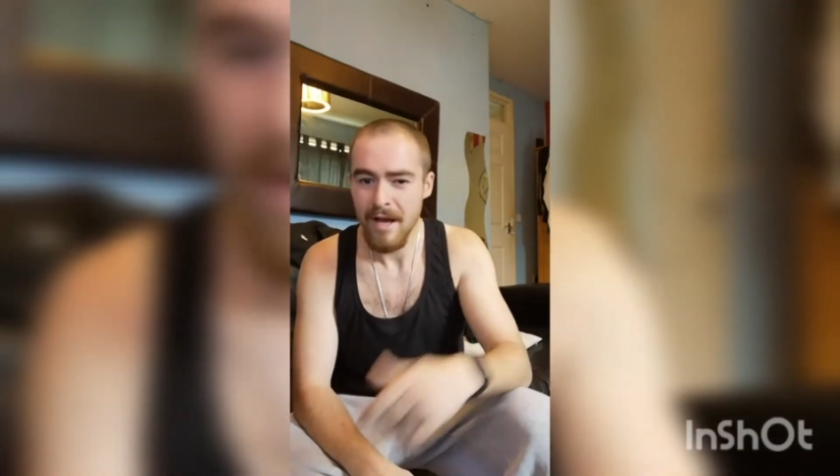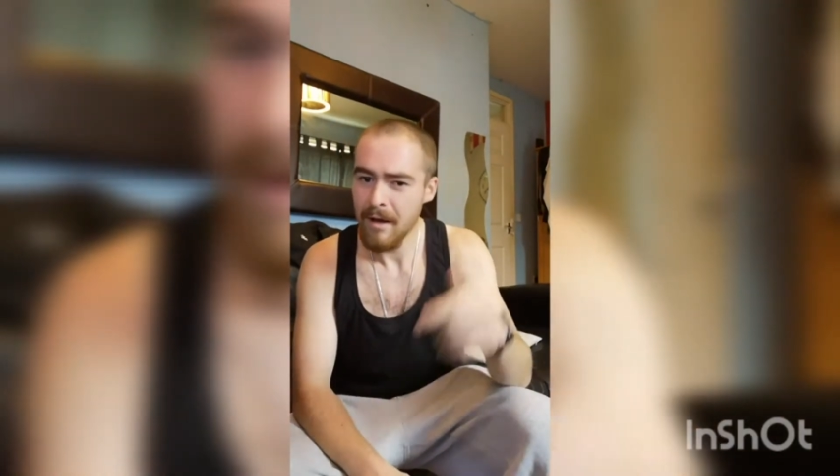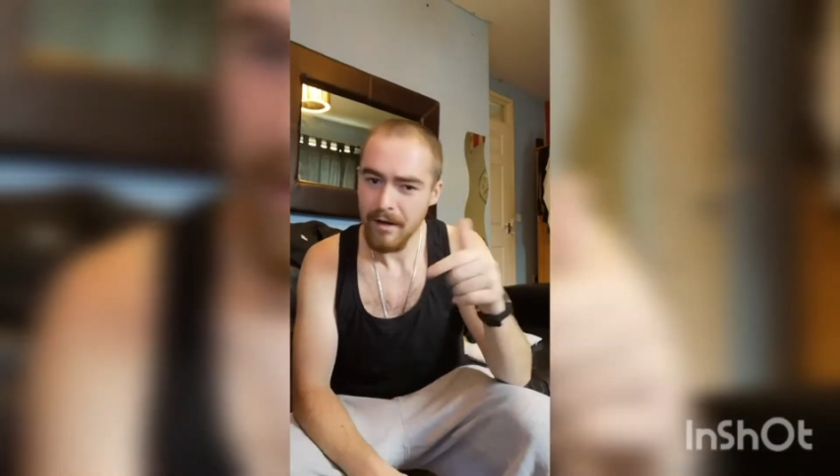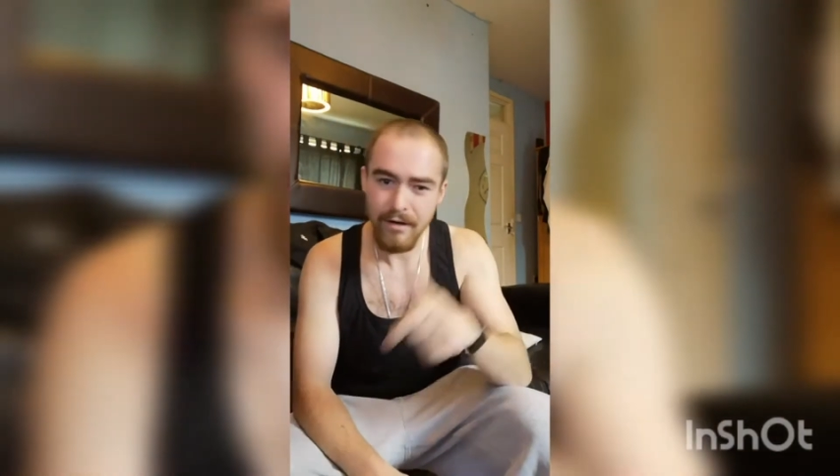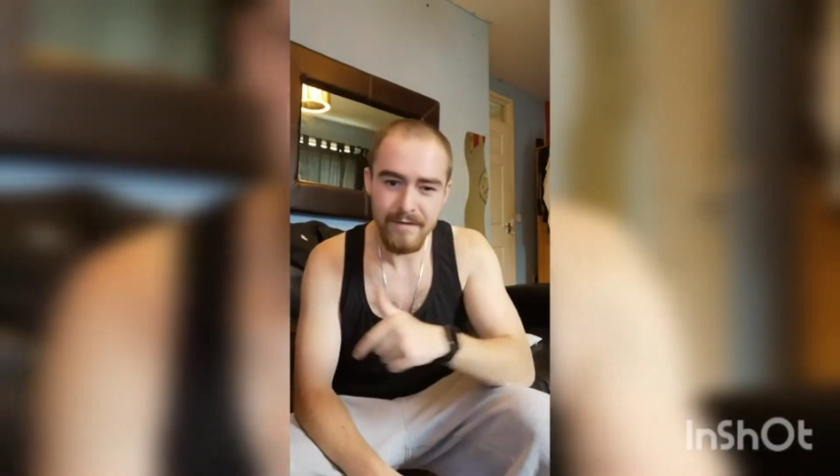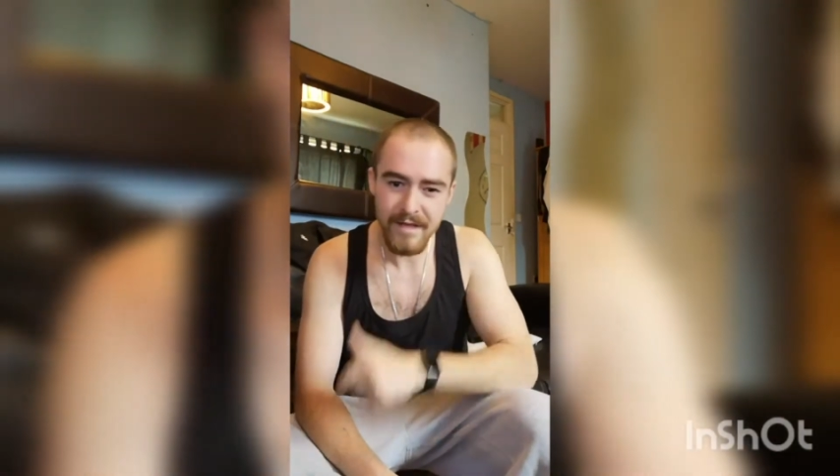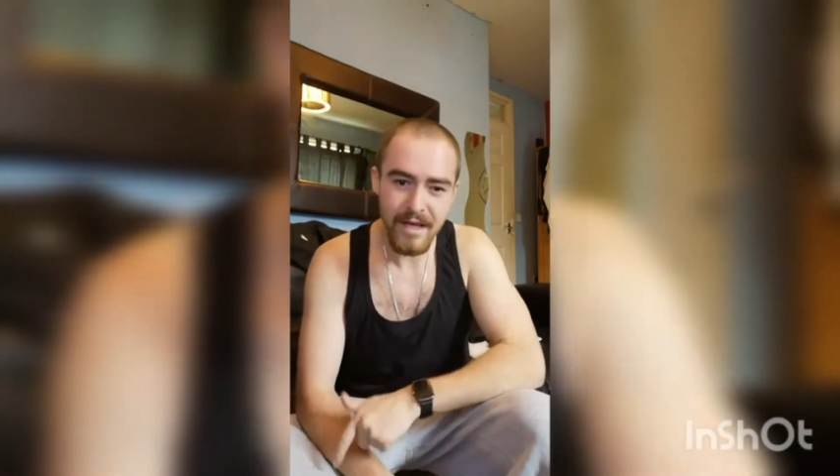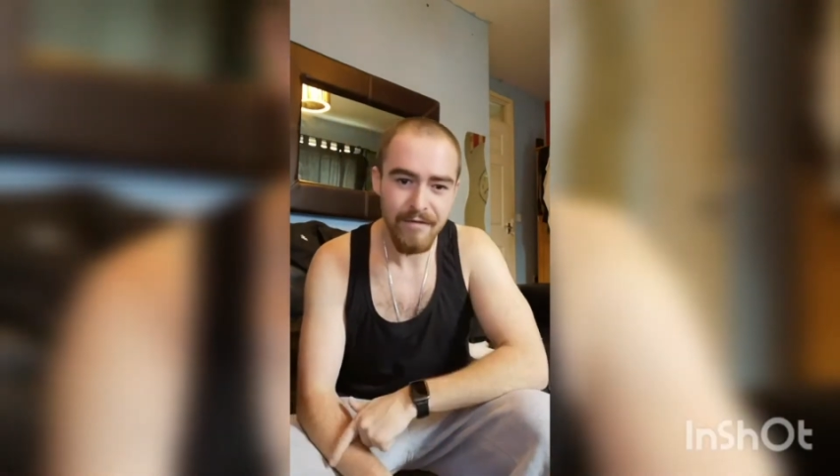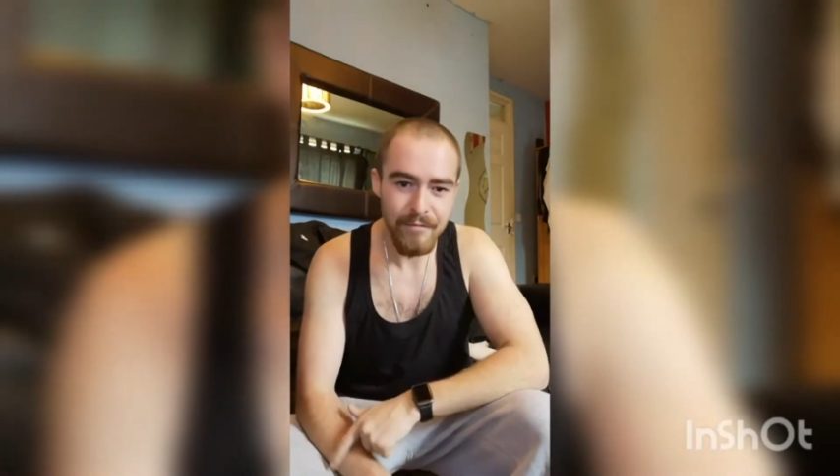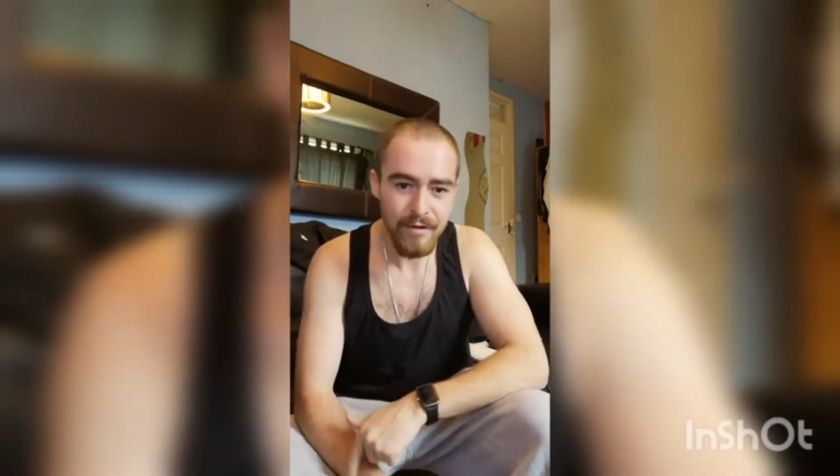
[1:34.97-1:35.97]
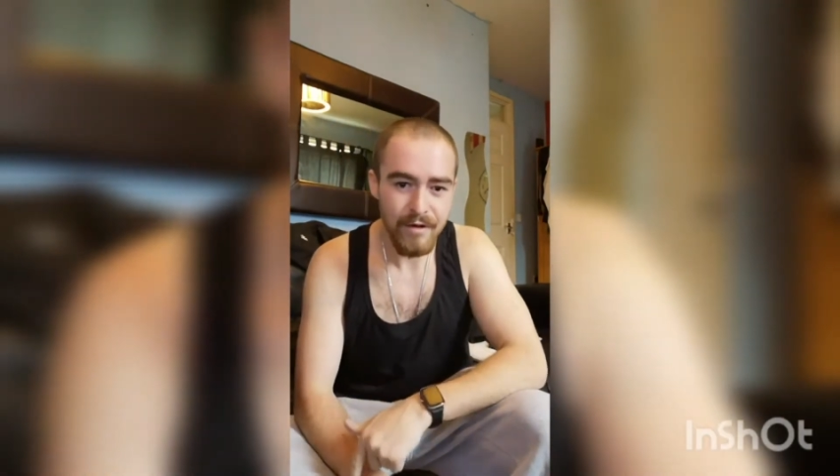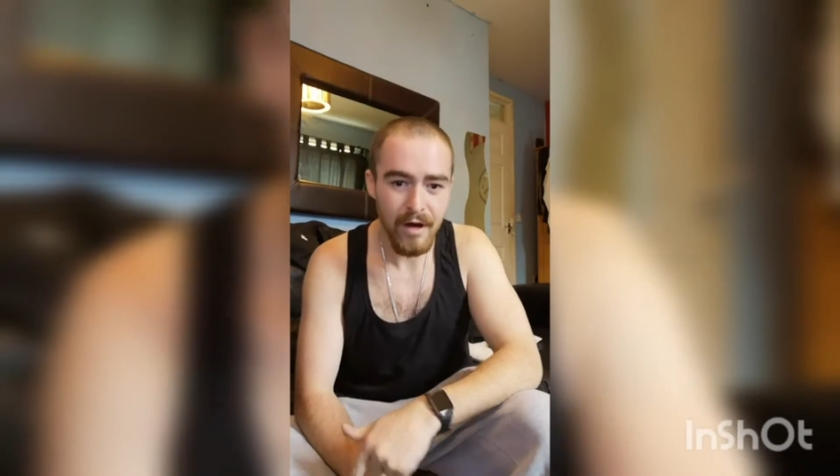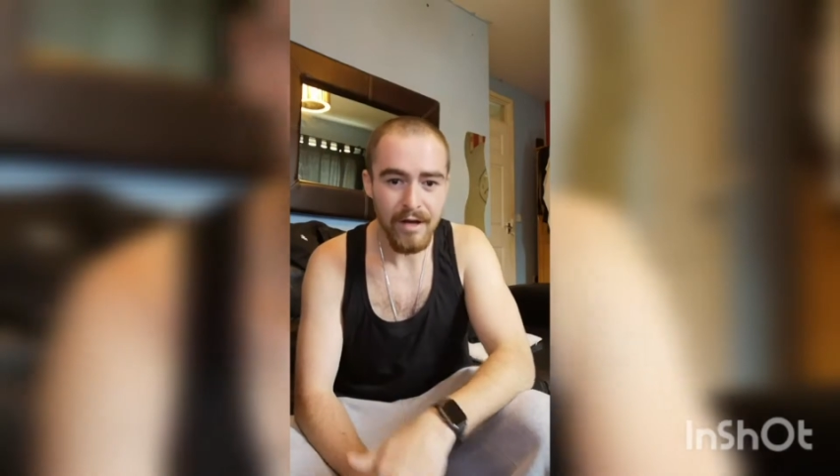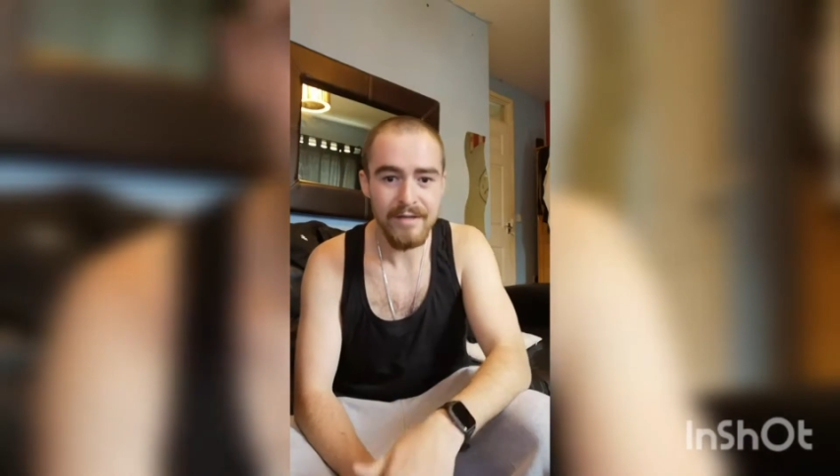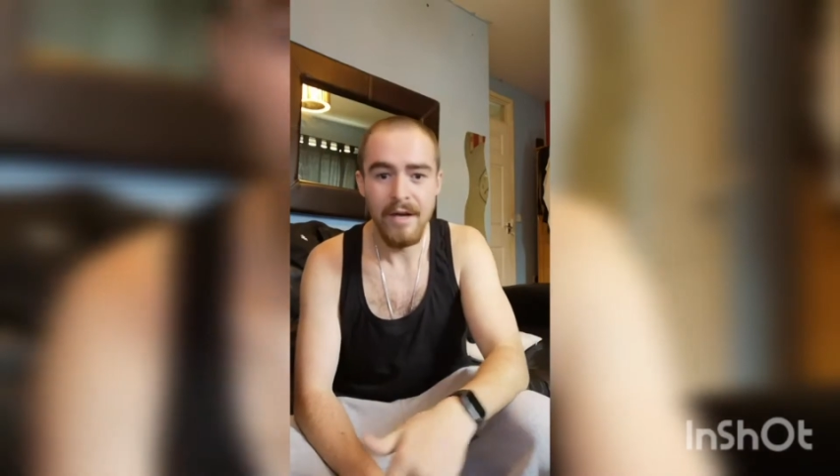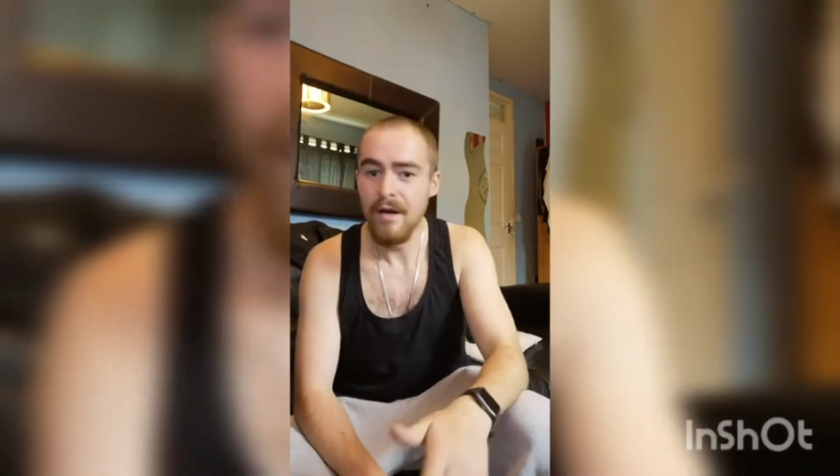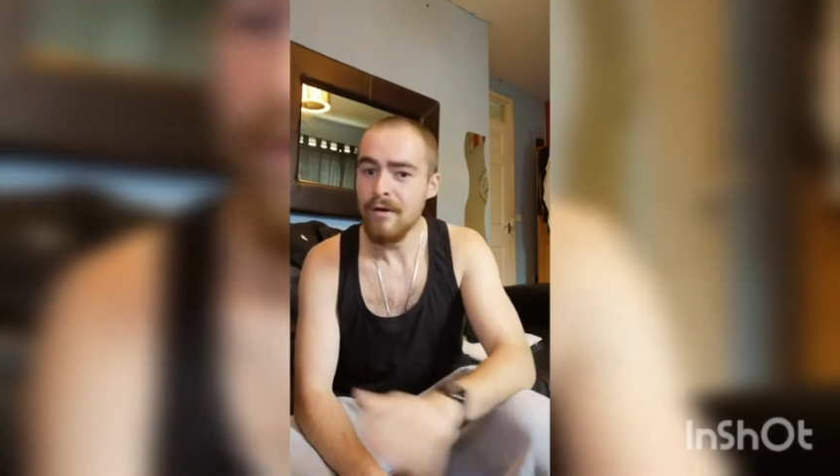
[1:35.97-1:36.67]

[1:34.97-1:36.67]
I'd love to hear from you guys.